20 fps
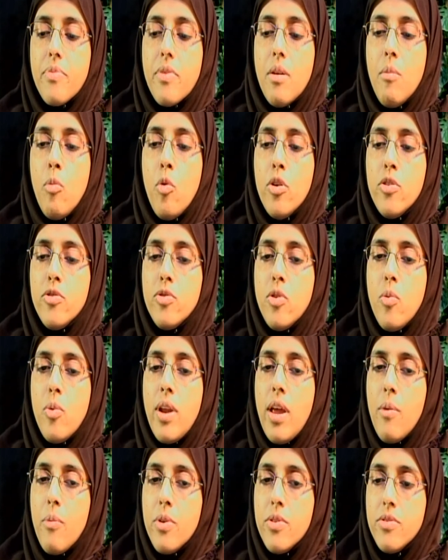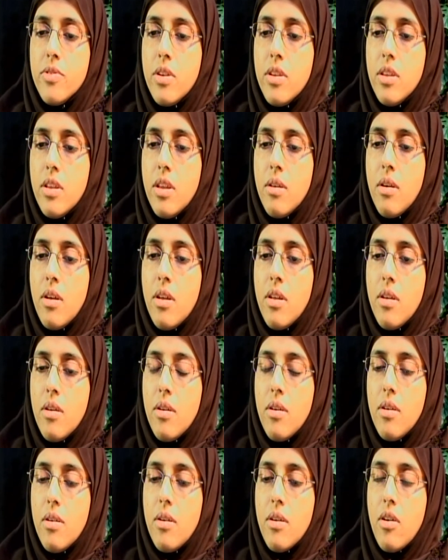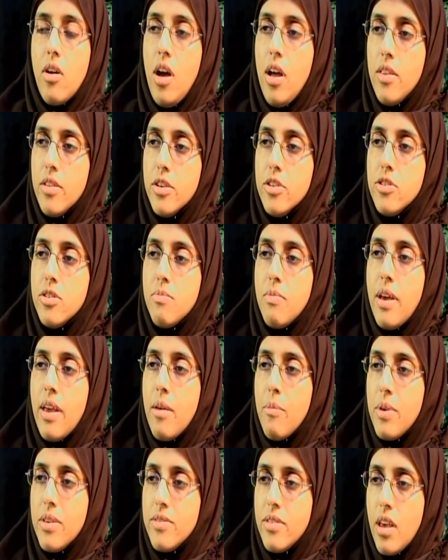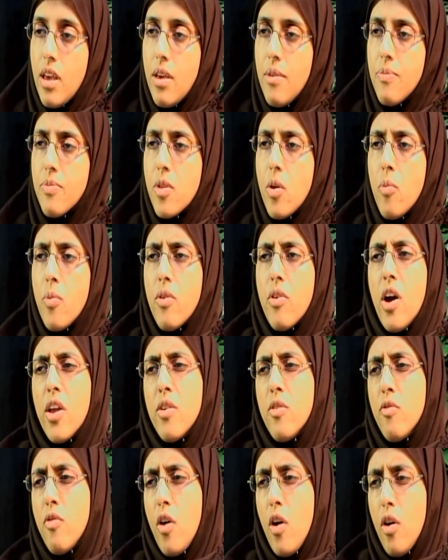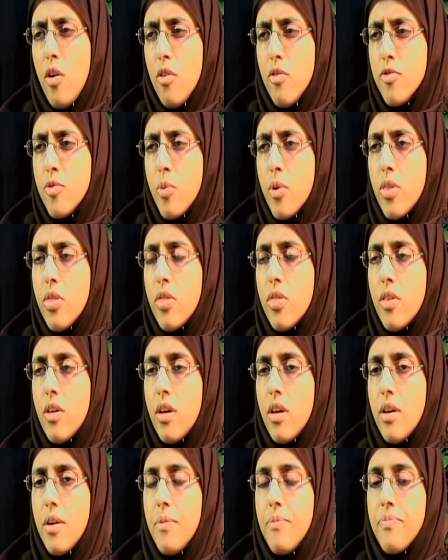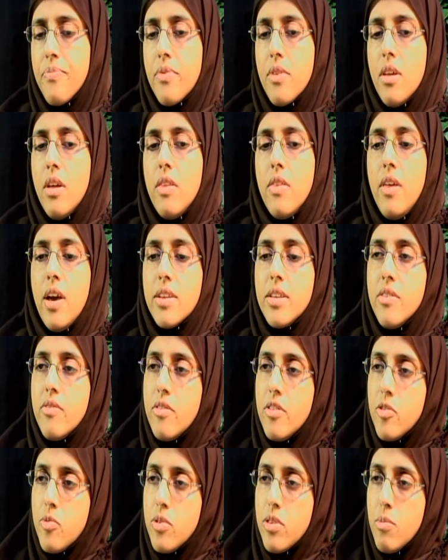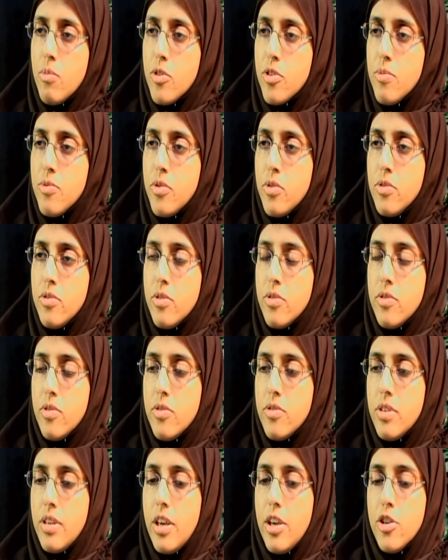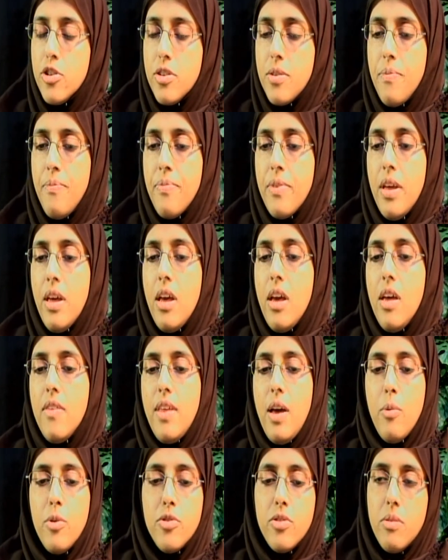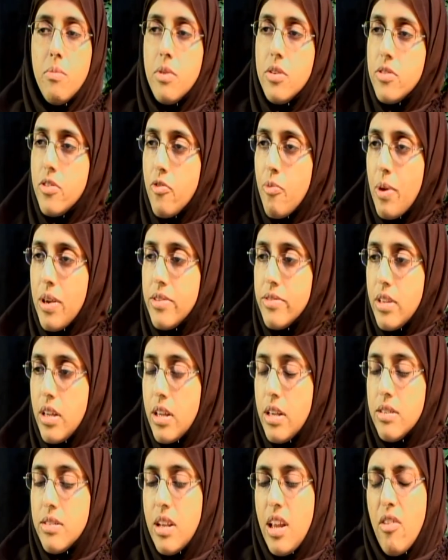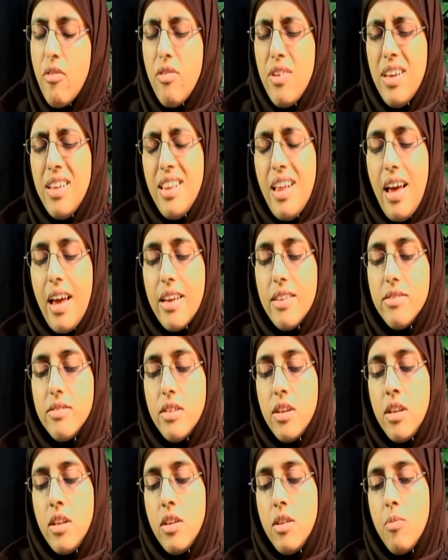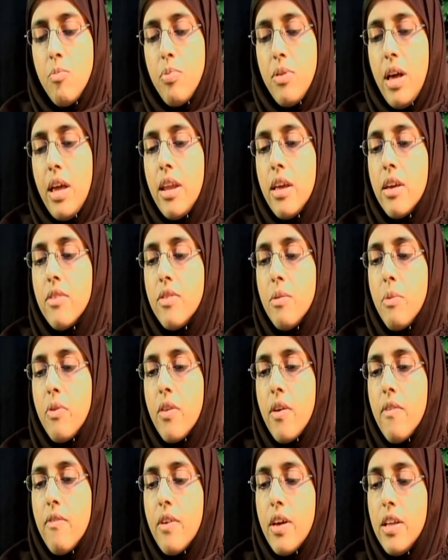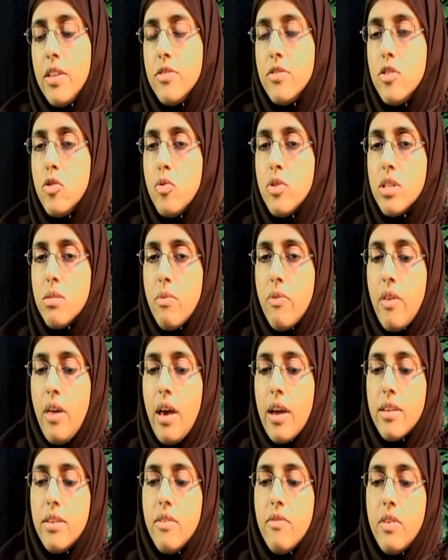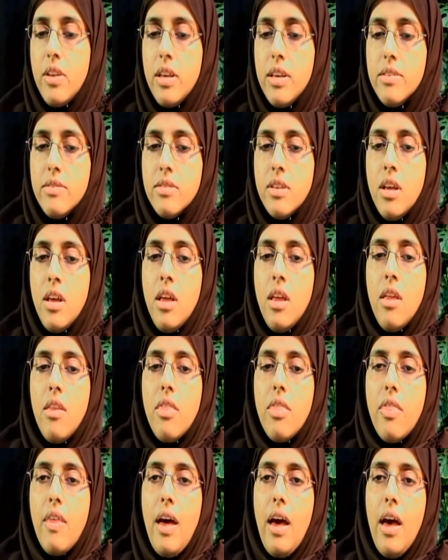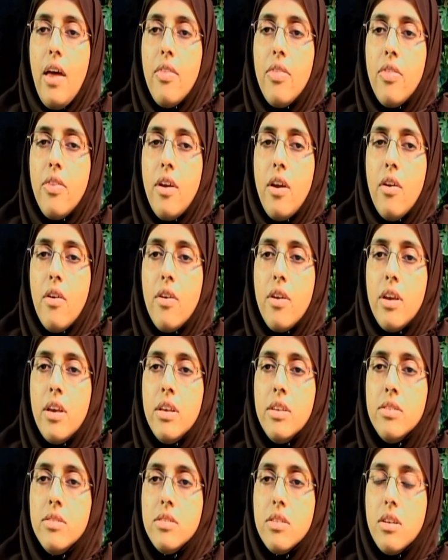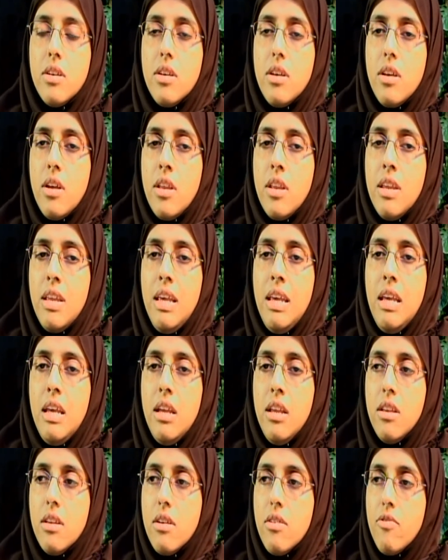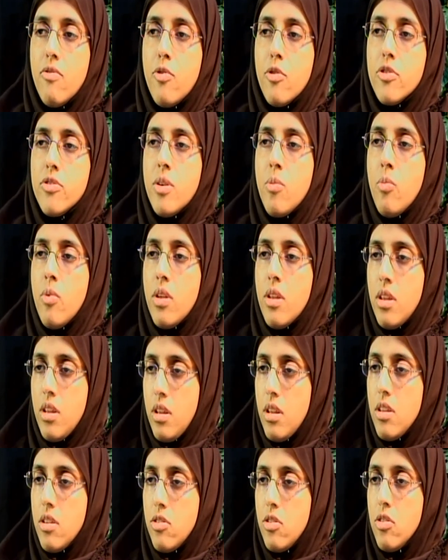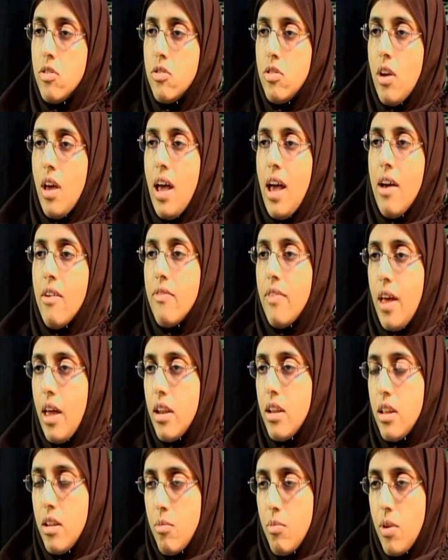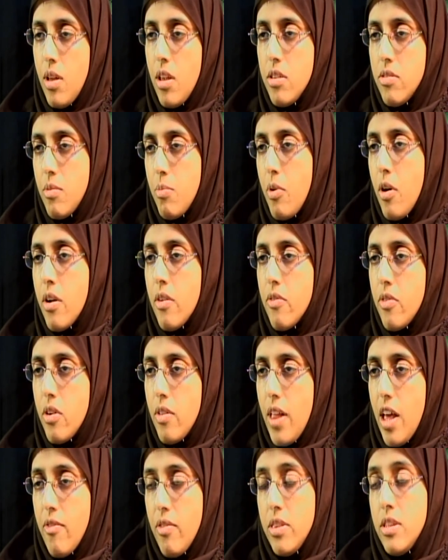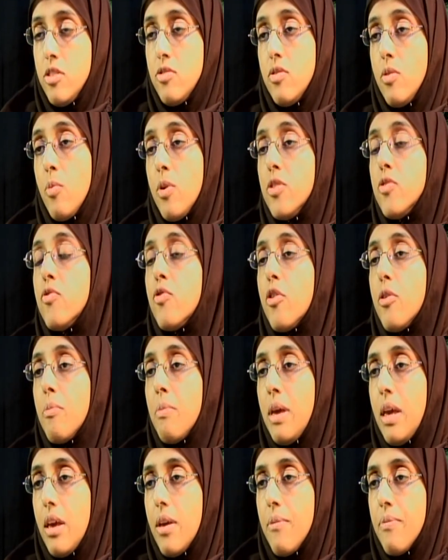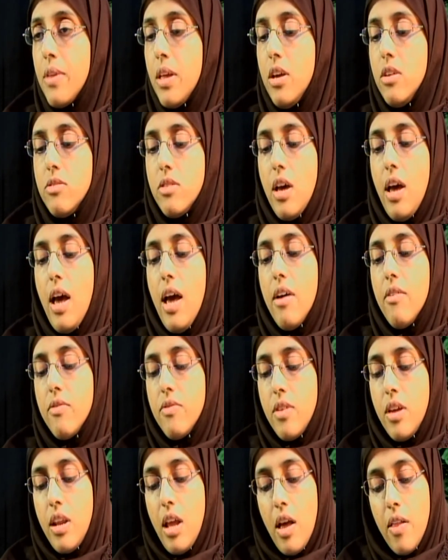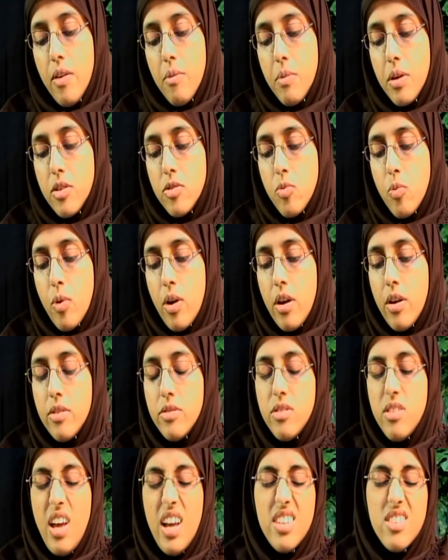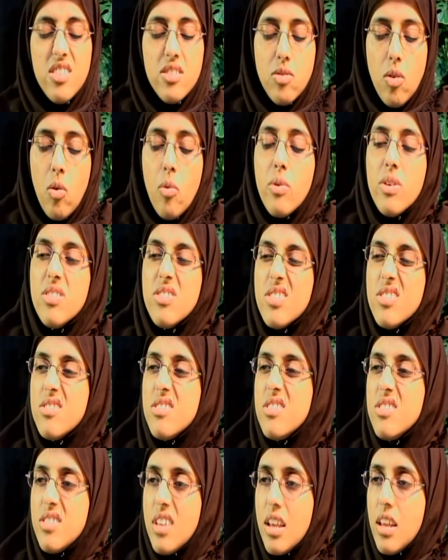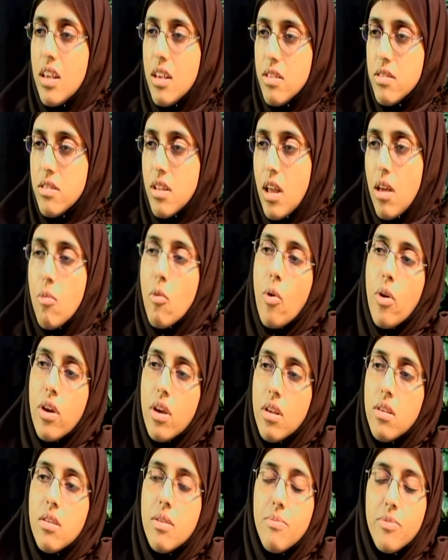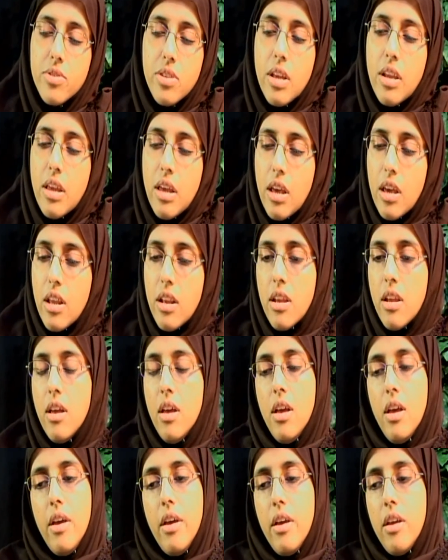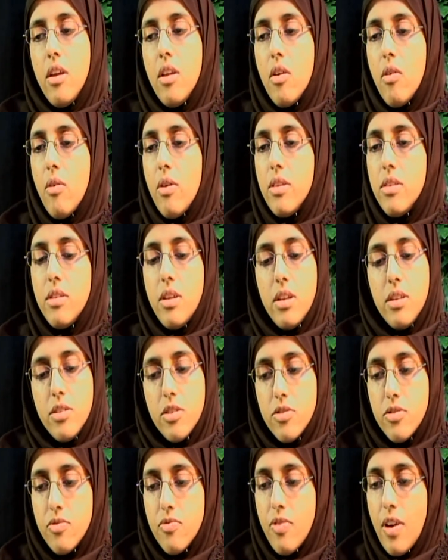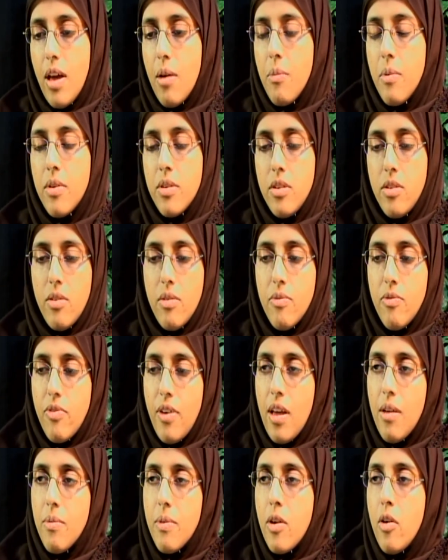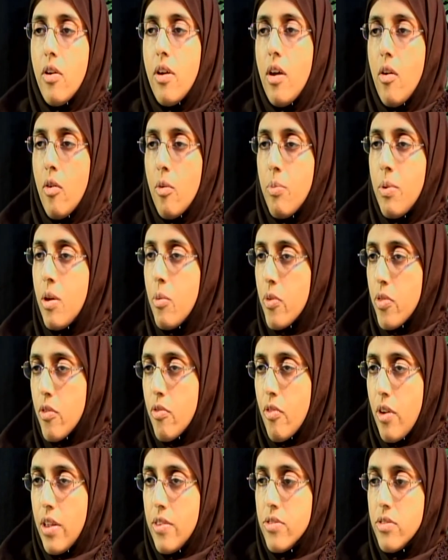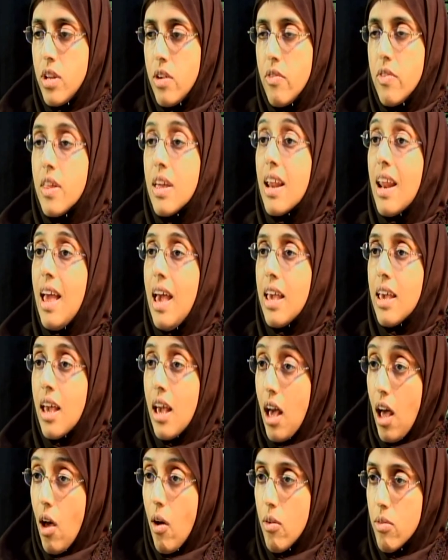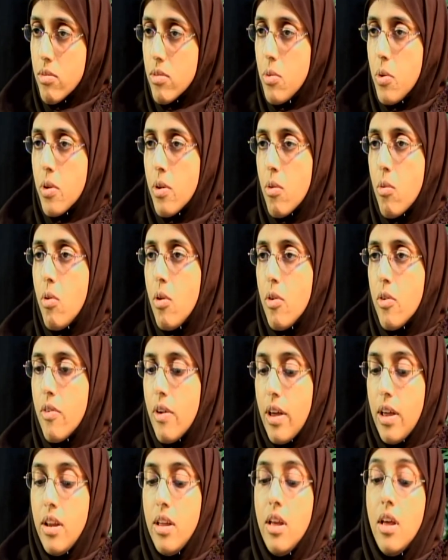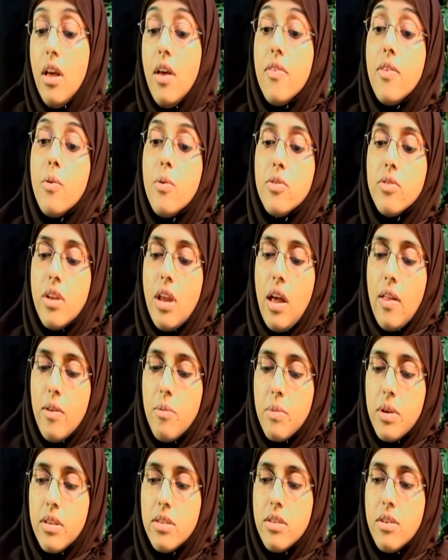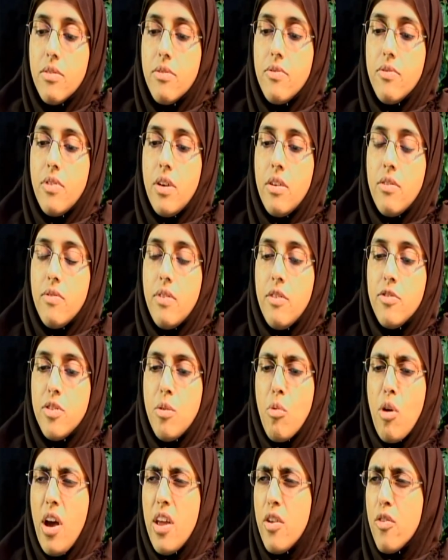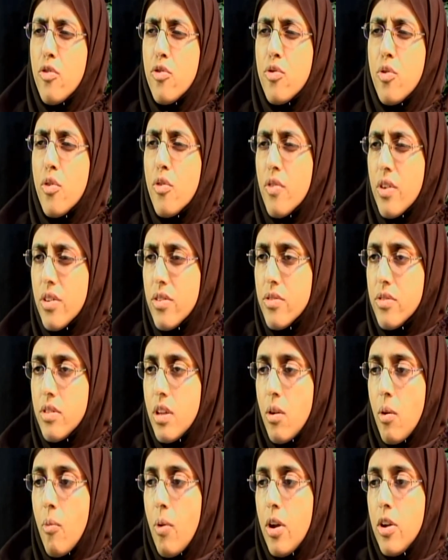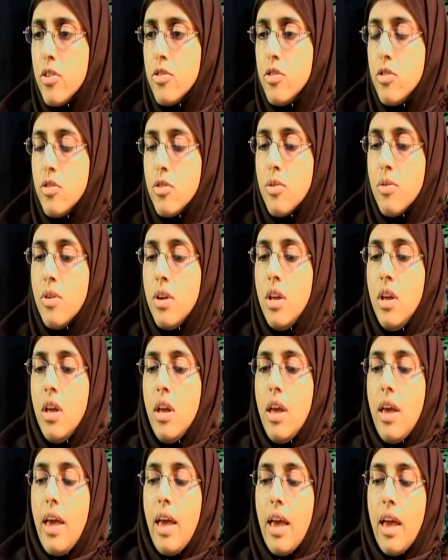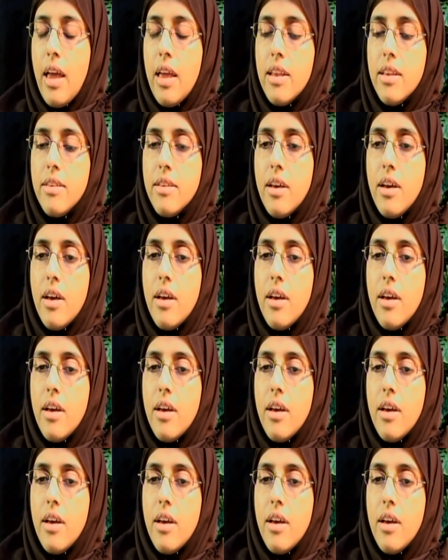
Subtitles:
more so when I was in college, in my MSA, we got involved with the activities with the Muslim Students Association, and that was in the midst of my studies. And I realized in planning some of the events and doing some of the activities that there is a need for someone to have that as a part of their life. At least it was for me, to have an element where it's not just always just the studies that I'm going in them studying and you know, and then just family or being with the friends and everything and hanging out, quote unquote, right? There was an element of some kind of service that I wanted to do. And